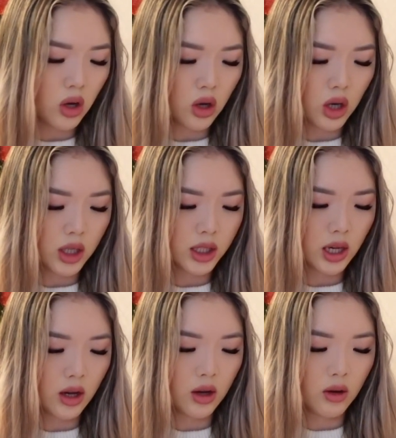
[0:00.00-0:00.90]

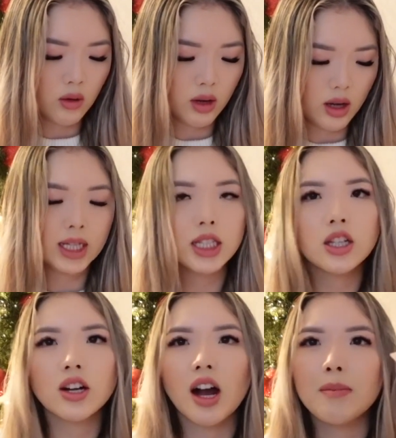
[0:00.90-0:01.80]
also my
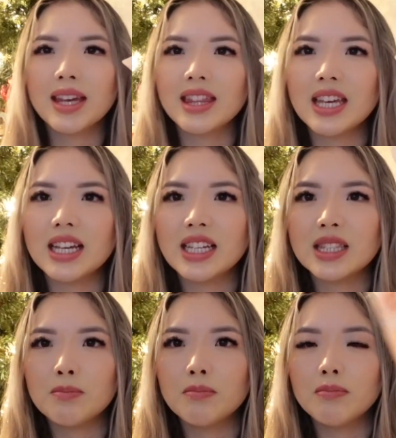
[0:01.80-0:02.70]
sister got me
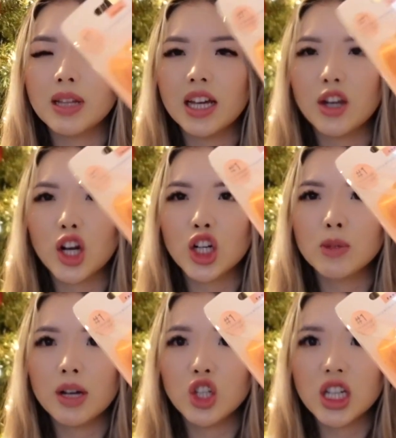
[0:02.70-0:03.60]
these blender
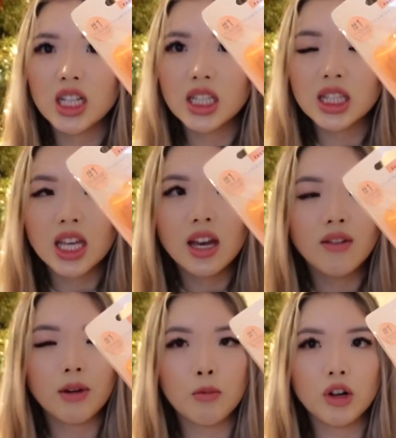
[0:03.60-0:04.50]
sponges
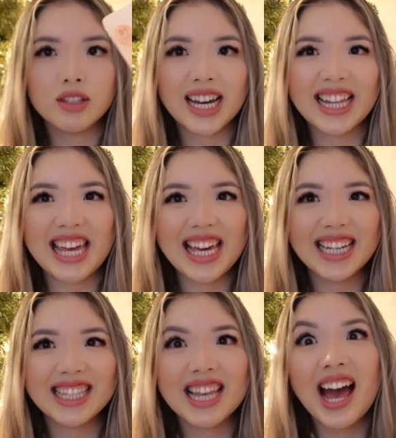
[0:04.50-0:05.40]
from Real
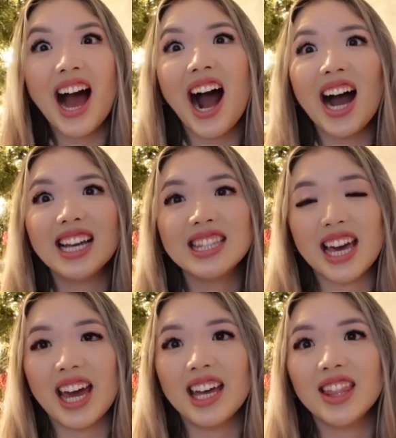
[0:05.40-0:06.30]
Techniques. I
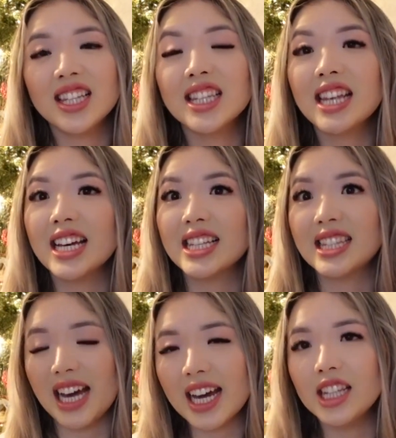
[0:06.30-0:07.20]
say this is like
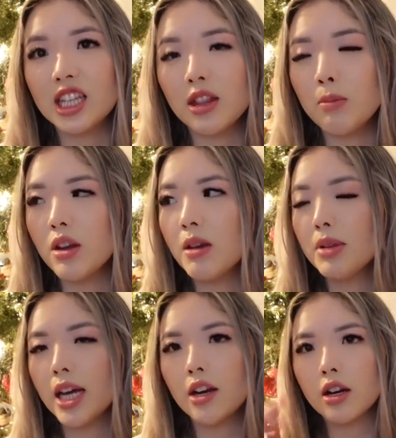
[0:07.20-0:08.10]
second to the beauty
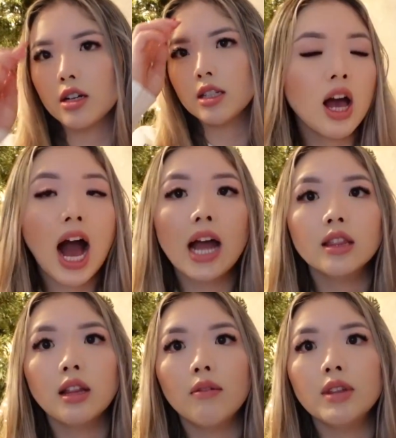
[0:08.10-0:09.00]
blenders.
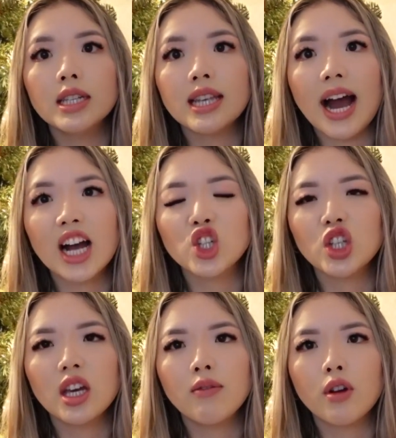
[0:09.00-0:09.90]
I love this
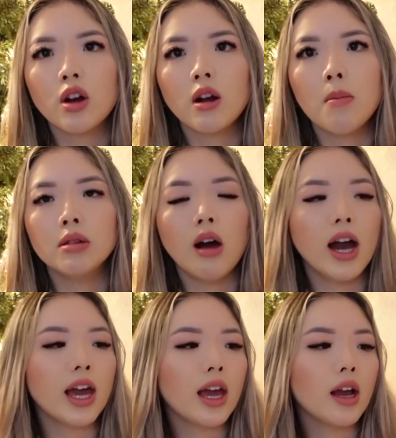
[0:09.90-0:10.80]
actually for
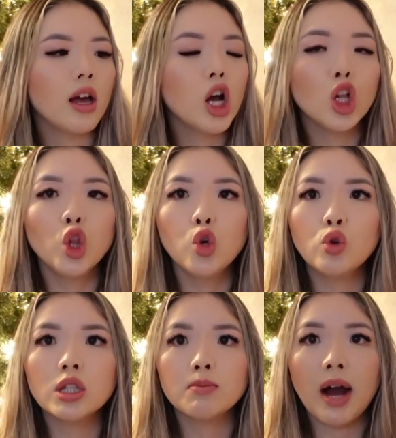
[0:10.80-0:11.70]
applying
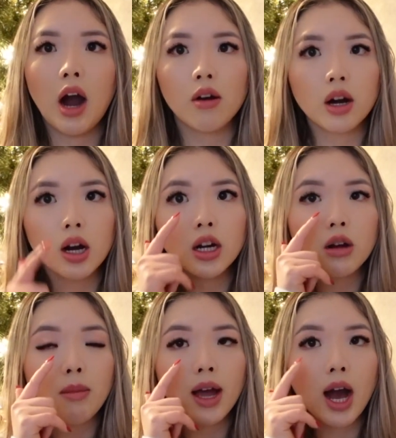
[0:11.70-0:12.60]
loose powder
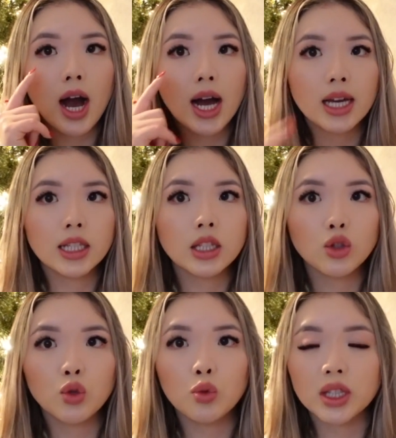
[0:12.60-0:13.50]
under my eyes
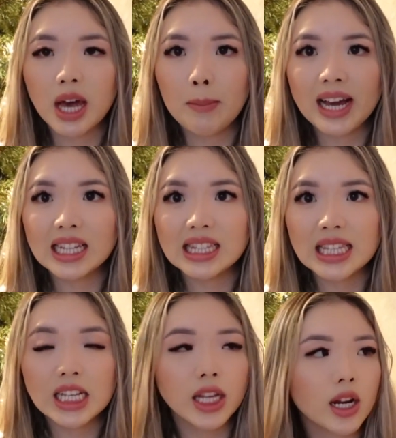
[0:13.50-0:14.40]
to set my
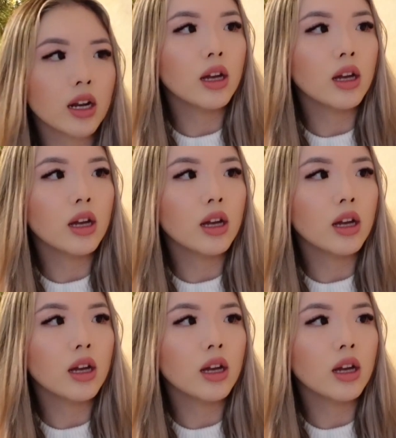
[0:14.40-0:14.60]
concealer.